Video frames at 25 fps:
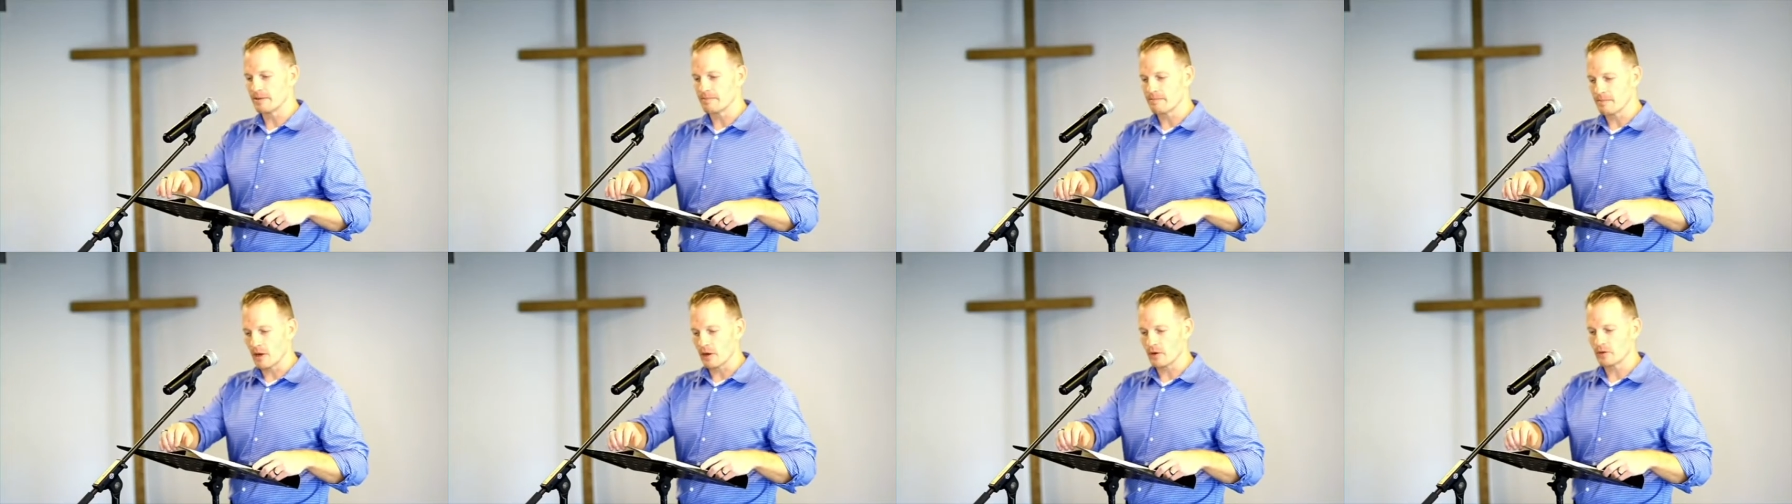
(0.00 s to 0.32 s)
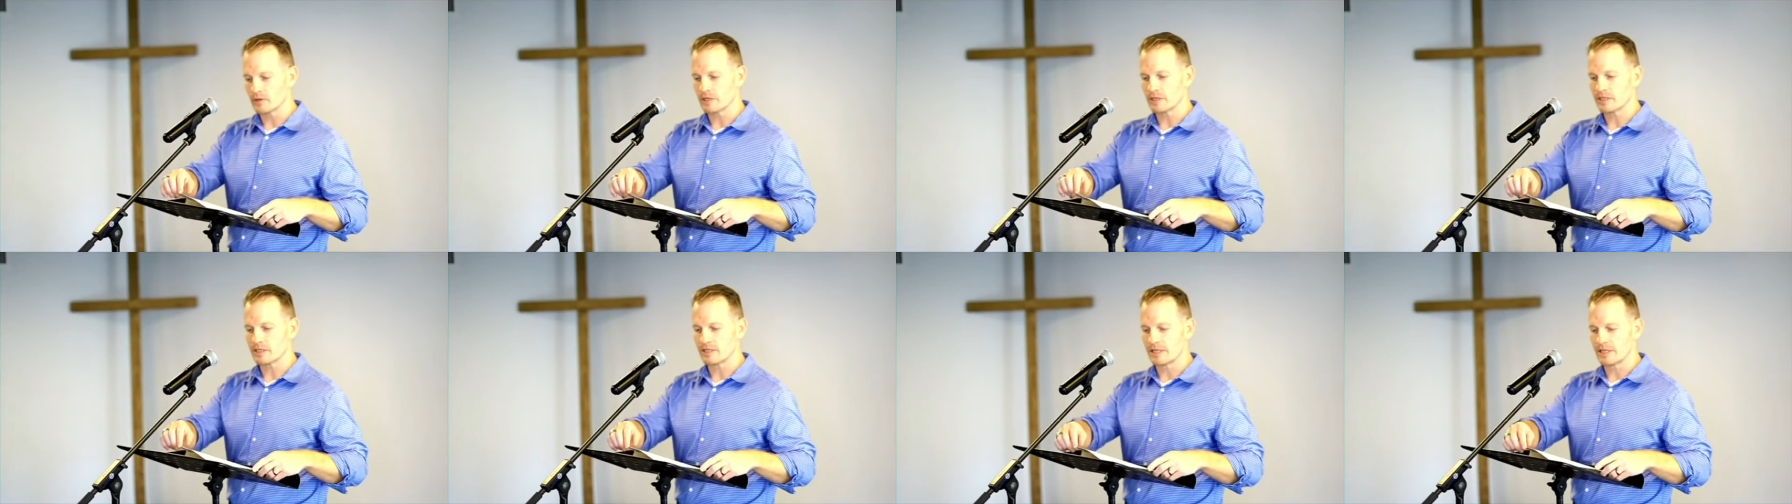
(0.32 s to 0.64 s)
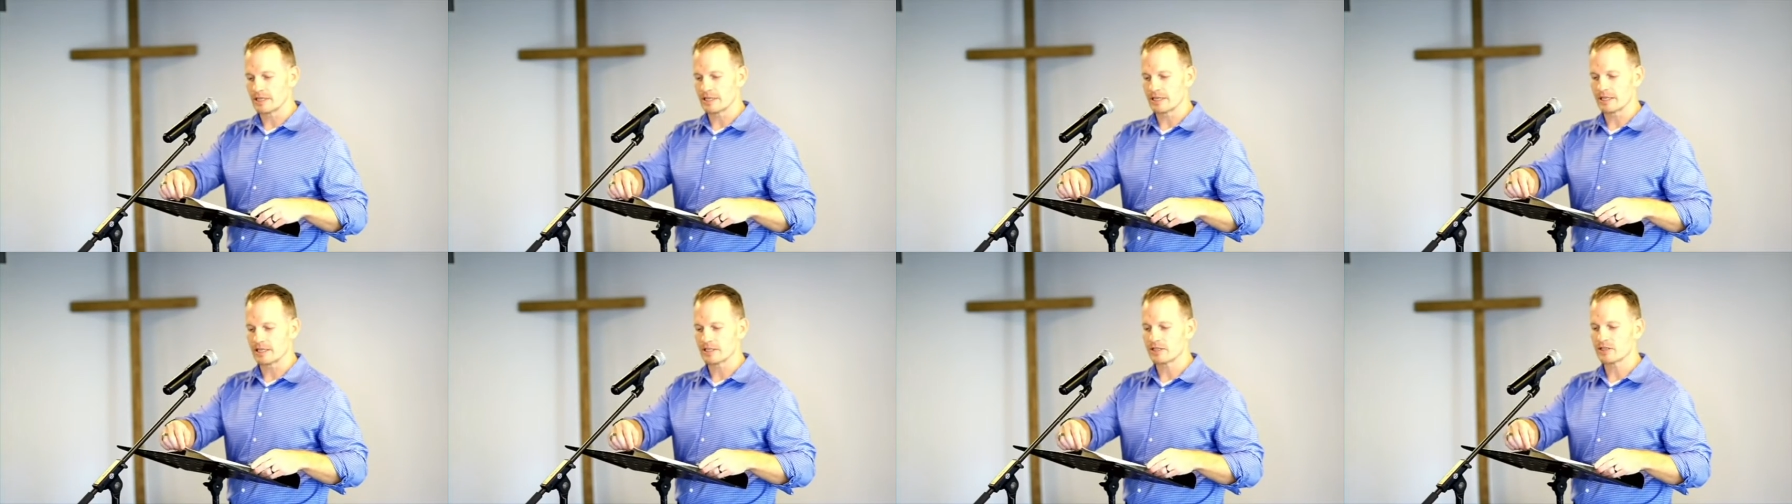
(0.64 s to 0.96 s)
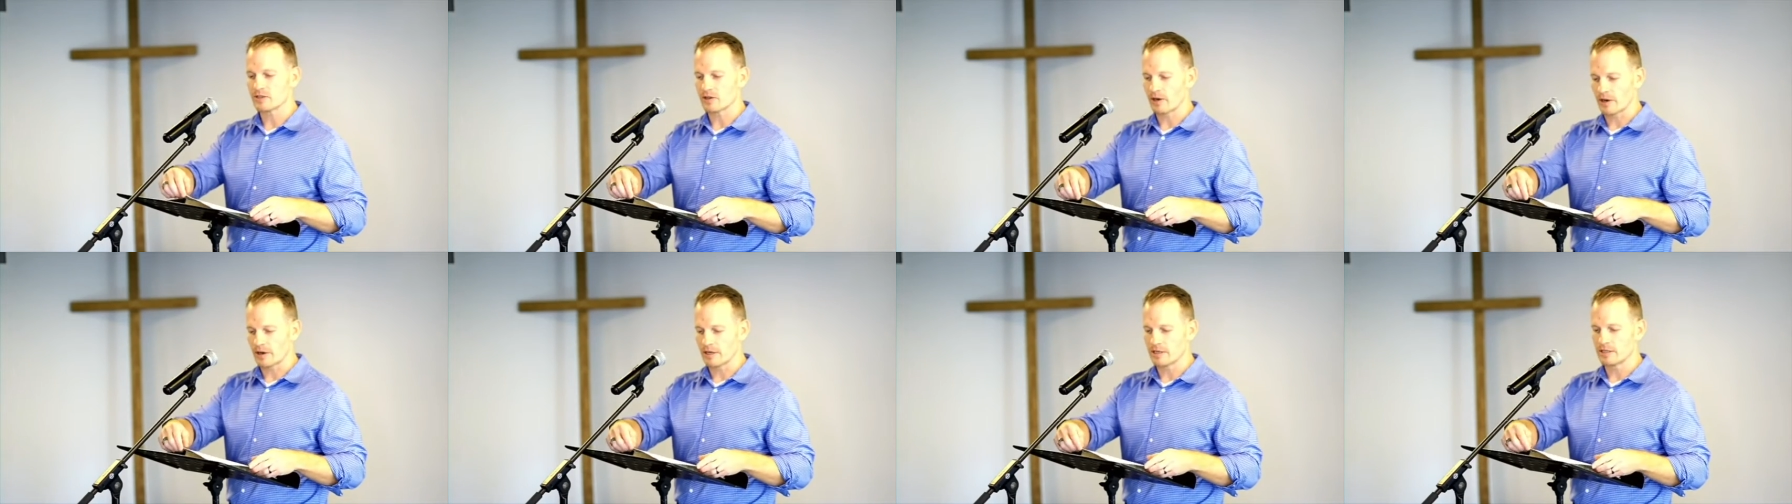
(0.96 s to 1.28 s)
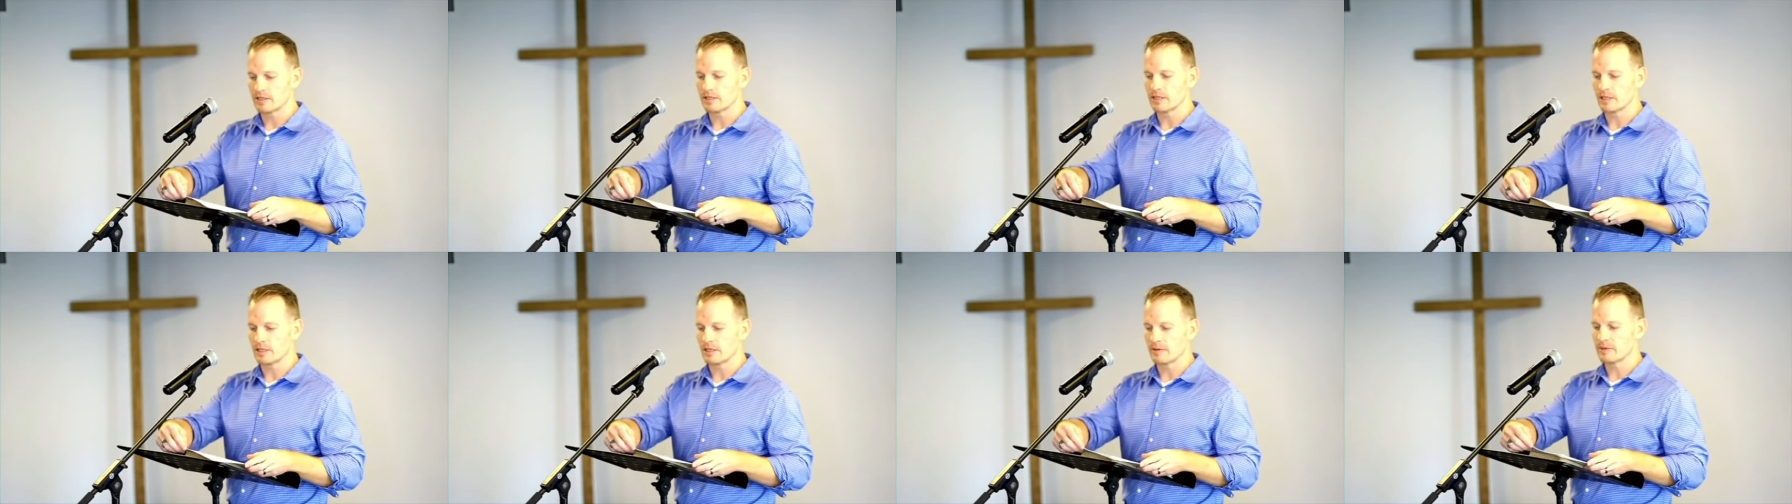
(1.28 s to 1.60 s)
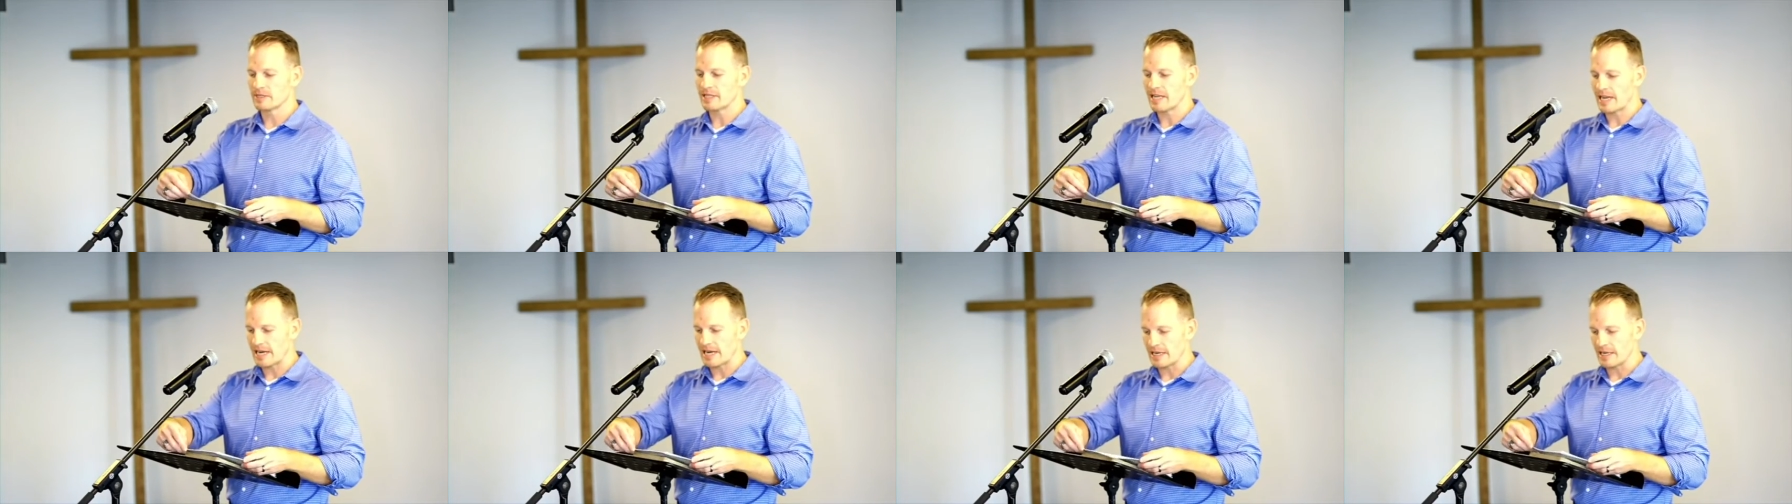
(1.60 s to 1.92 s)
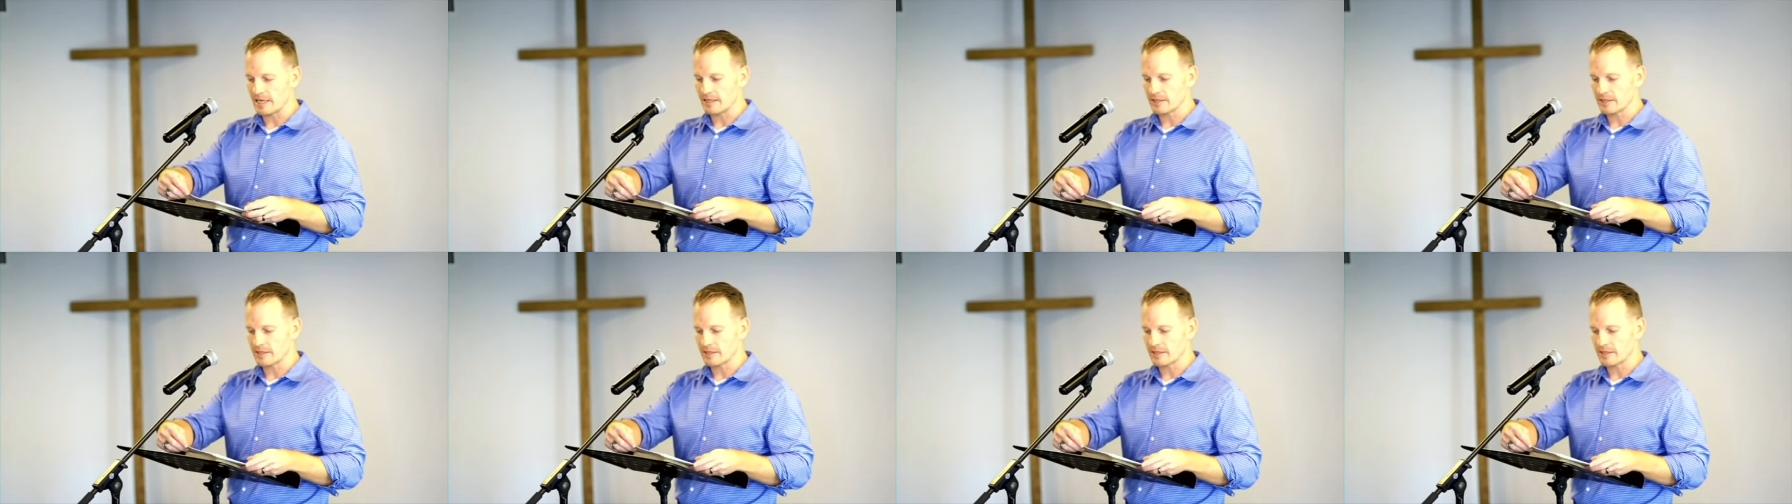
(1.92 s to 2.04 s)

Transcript: Moses didn't get started until he was 80.